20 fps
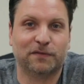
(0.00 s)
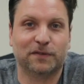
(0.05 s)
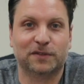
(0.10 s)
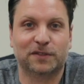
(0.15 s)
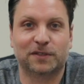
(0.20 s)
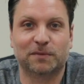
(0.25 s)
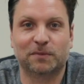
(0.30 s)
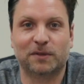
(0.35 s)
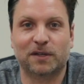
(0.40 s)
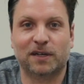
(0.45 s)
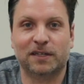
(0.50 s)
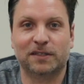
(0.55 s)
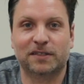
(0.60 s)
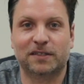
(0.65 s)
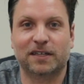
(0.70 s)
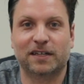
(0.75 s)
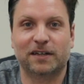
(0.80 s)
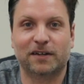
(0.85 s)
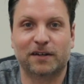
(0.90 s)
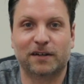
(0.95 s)
some thoughts
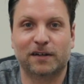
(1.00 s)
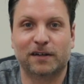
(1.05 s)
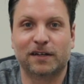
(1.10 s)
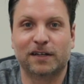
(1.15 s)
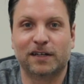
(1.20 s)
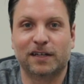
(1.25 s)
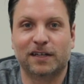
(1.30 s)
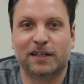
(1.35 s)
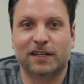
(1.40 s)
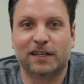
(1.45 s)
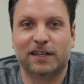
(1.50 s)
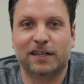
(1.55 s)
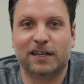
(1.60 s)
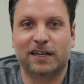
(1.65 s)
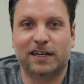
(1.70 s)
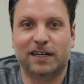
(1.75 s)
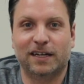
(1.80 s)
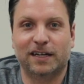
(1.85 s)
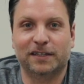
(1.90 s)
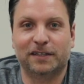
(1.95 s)
that are
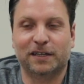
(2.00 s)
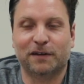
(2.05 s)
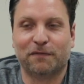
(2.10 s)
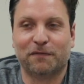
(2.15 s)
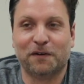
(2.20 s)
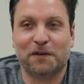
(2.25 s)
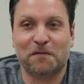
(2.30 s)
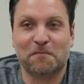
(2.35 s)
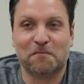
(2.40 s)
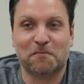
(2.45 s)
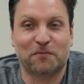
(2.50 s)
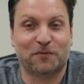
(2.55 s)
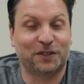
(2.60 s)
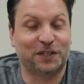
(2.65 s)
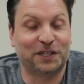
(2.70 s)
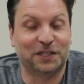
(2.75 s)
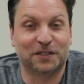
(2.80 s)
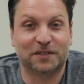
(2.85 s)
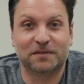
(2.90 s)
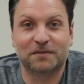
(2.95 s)
different,
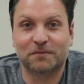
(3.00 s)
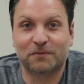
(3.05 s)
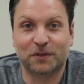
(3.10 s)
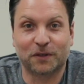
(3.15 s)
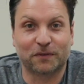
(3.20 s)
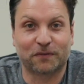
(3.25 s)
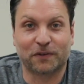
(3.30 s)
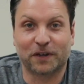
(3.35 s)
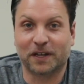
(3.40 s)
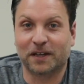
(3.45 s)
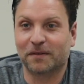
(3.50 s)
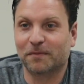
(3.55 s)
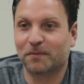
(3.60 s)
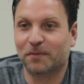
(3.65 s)
please feel free.